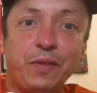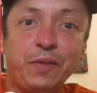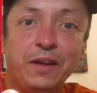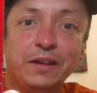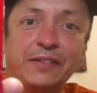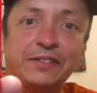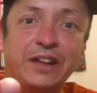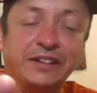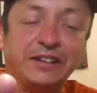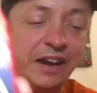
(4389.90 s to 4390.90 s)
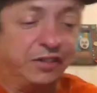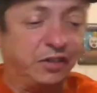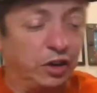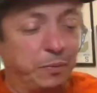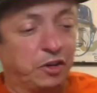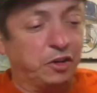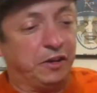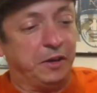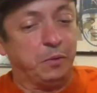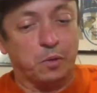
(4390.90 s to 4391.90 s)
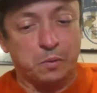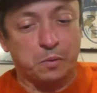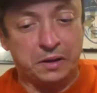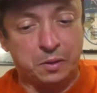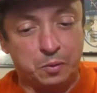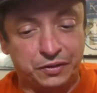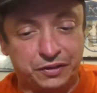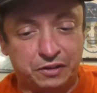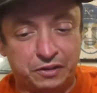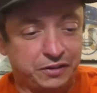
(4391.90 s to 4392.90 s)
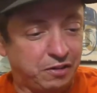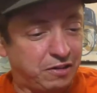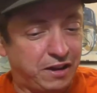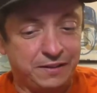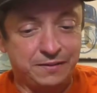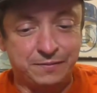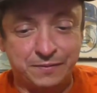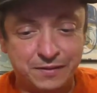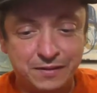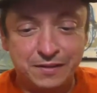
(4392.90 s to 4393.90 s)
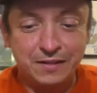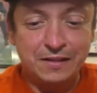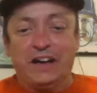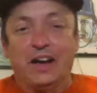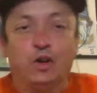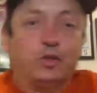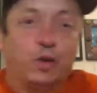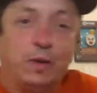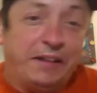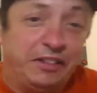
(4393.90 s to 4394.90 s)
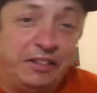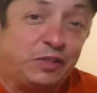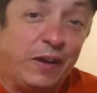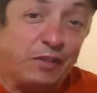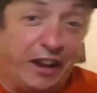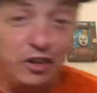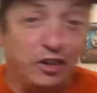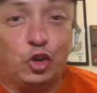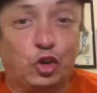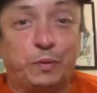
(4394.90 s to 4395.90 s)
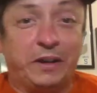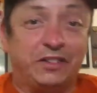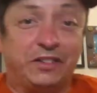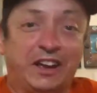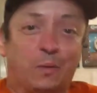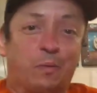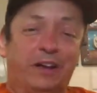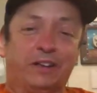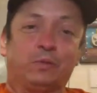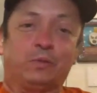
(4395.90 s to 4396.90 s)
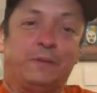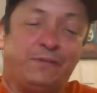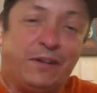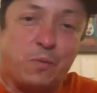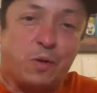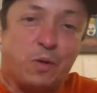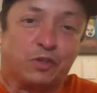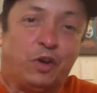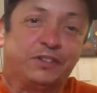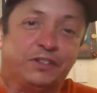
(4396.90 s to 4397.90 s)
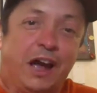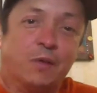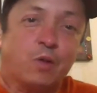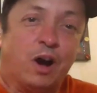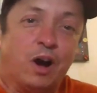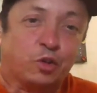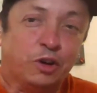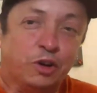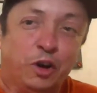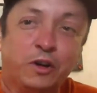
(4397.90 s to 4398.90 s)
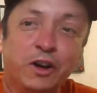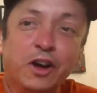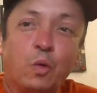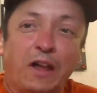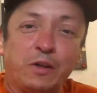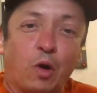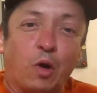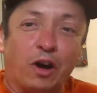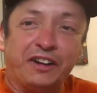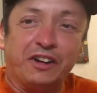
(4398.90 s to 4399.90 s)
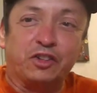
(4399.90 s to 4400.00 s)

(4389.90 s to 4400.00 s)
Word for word: Huh. Yeah, this 1990. So a couple years later, they were winning the World Series. All right. Yep. A guy who was one of my least favorite Angels because he had to replace one of my favorite players of all time, Rod Carew. Wally World.